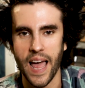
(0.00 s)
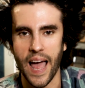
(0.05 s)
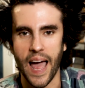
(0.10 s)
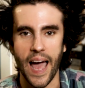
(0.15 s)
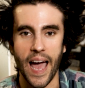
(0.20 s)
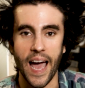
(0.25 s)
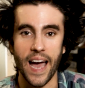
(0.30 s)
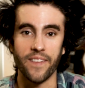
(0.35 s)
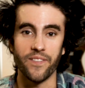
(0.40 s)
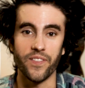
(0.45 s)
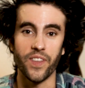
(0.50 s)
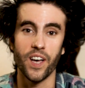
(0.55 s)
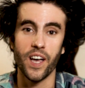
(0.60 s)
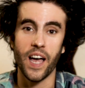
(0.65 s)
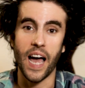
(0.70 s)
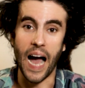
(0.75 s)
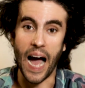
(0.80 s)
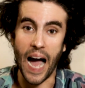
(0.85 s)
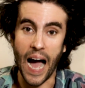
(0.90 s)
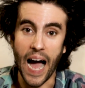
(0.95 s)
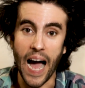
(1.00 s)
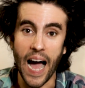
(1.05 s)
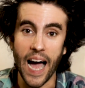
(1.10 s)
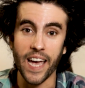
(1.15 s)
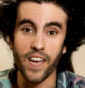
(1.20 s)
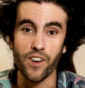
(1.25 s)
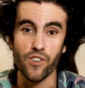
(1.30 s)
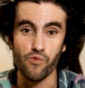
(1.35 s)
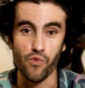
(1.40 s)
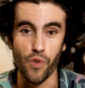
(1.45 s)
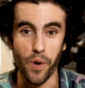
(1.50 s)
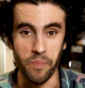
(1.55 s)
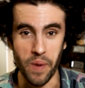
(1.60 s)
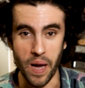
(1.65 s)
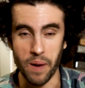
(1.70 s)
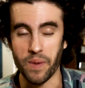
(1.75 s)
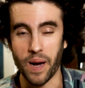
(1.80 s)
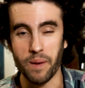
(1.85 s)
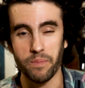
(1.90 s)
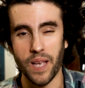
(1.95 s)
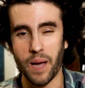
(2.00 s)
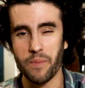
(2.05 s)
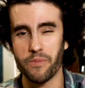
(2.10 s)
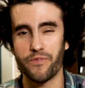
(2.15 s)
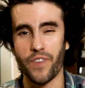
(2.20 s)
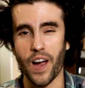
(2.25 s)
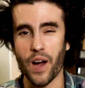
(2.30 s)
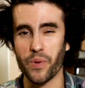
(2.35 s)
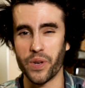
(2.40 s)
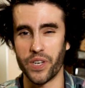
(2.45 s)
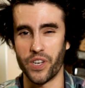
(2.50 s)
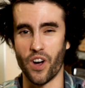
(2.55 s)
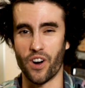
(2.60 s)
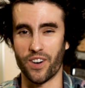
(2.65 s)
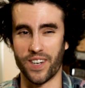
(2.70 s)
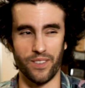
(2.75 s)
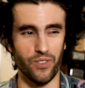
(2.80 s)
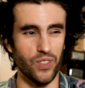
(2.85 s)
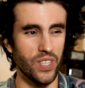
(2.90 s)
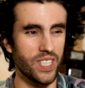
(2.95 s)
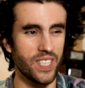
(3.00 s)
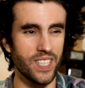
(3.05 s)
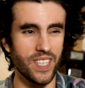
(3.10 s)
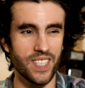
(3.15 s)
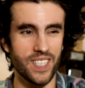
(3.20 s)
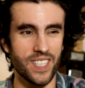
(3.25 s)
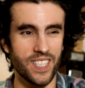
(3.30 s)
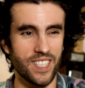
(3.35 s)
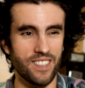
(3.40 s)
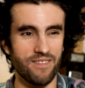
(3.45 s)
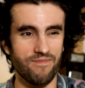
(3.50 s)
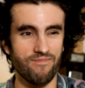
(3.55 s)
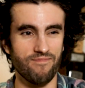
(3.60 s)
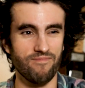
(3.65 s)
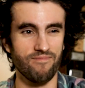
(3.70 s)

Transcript: and I remember, I'm very young now, this is